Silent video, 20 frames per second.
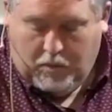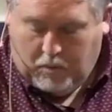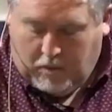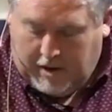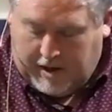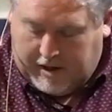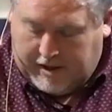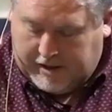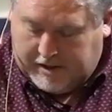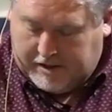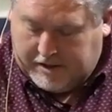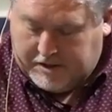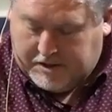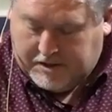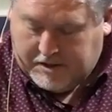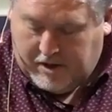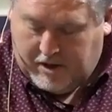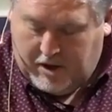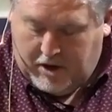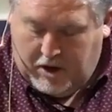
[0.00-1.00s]

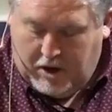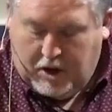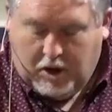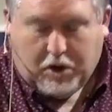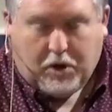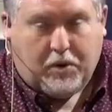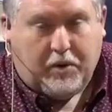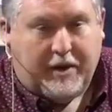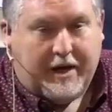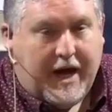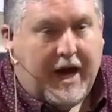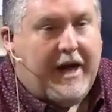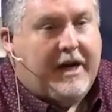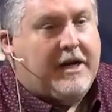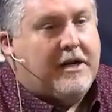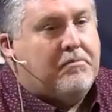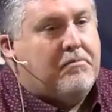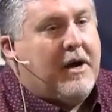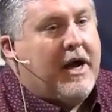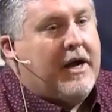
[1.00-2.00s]
was
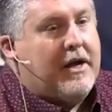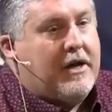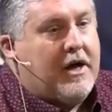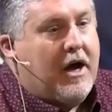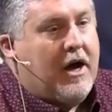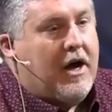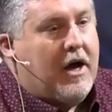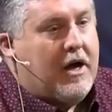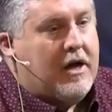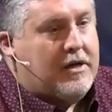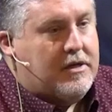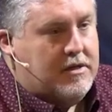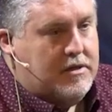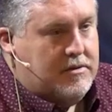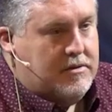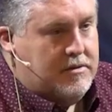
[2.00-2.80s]
created by God.